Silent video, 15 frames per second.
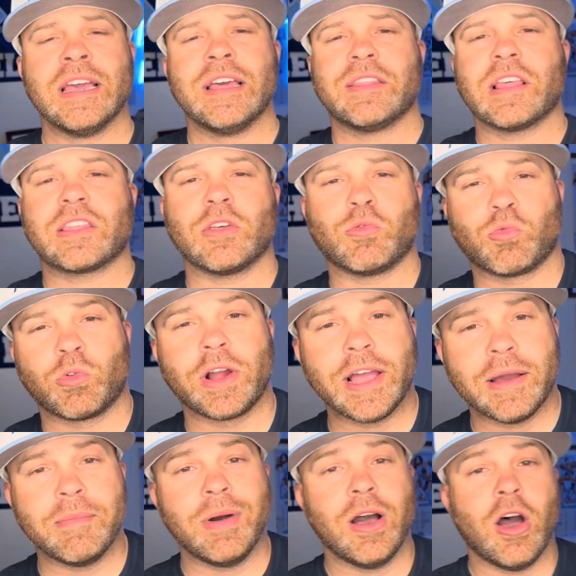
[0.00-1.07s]
that the
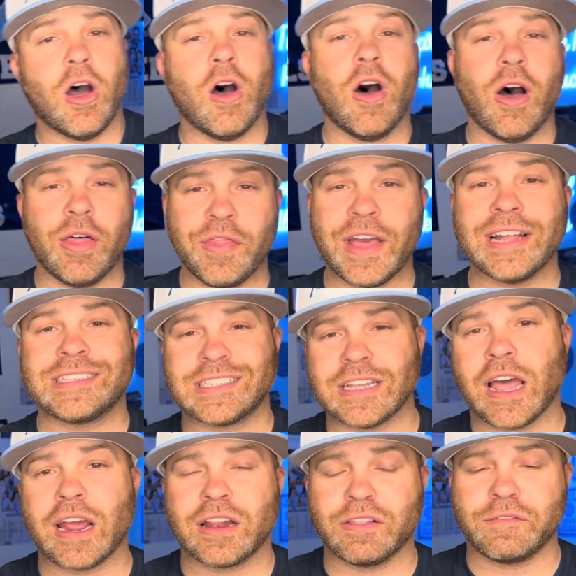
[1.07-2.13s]
rim on that
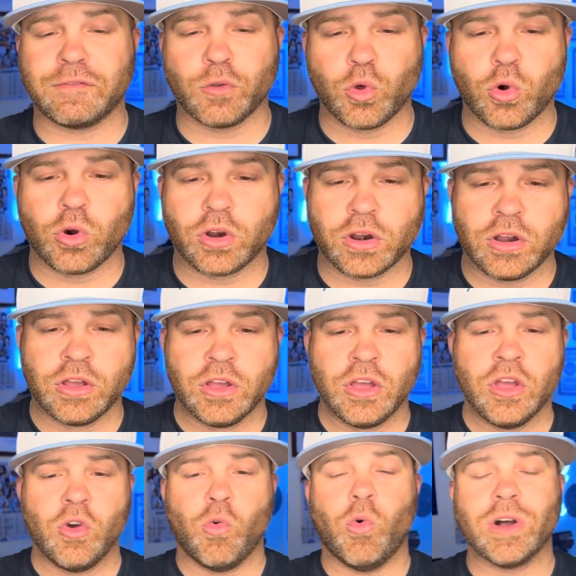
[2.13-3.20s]
side of the floor
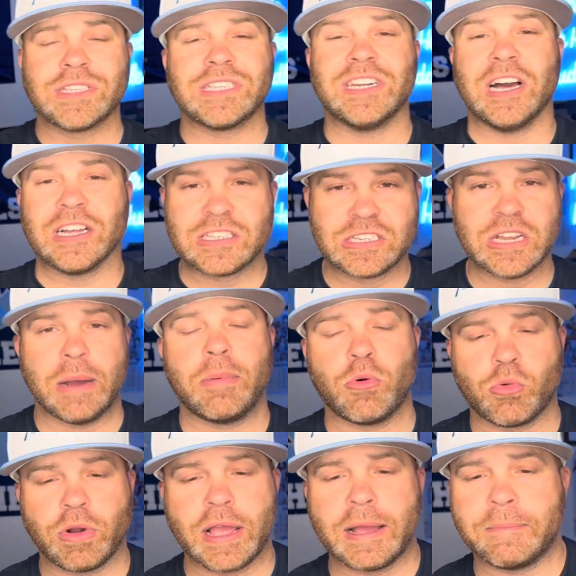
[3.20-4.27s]
wasn't a double
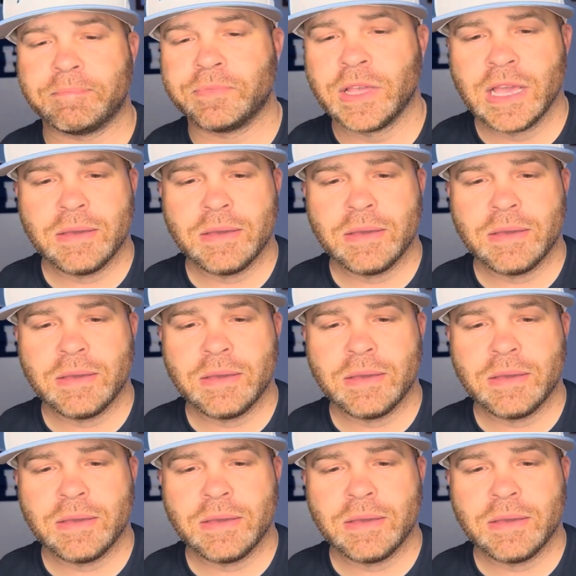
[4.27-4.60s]
rim,